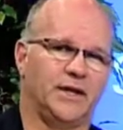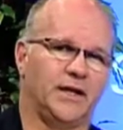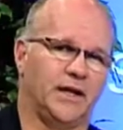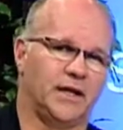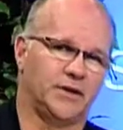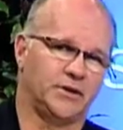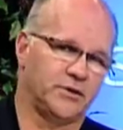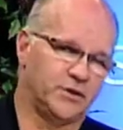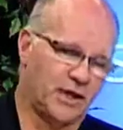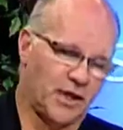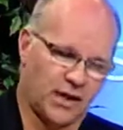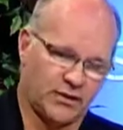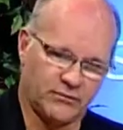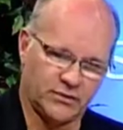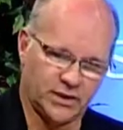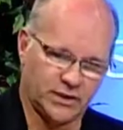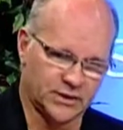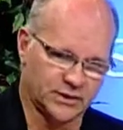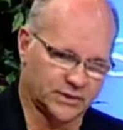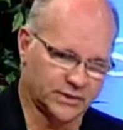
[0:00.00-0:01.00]
and you'd have
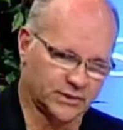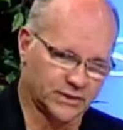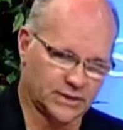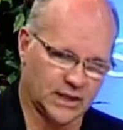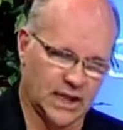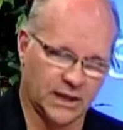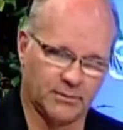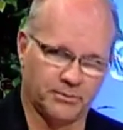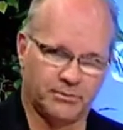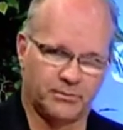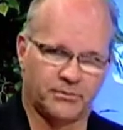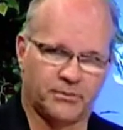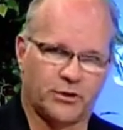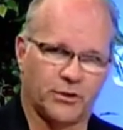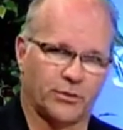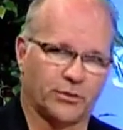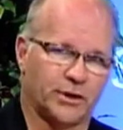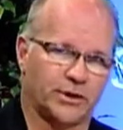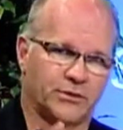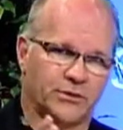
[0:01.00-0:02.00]
these same
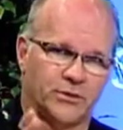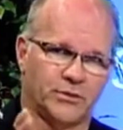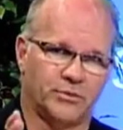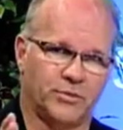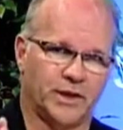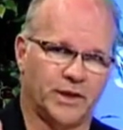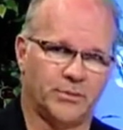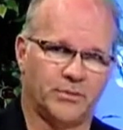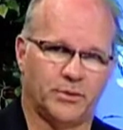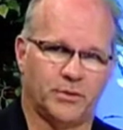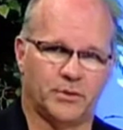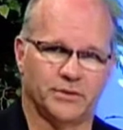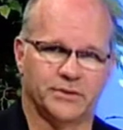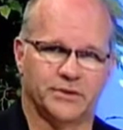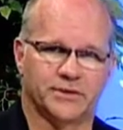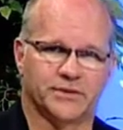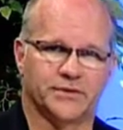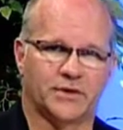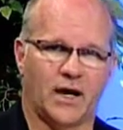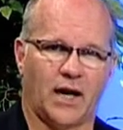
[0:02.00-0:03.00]
thirty-two people
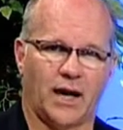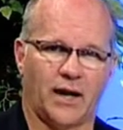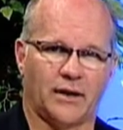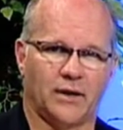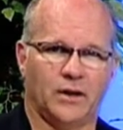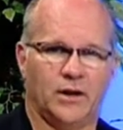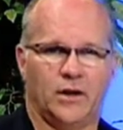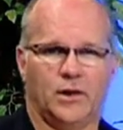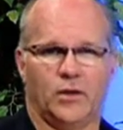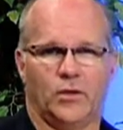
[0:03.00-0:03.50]
decide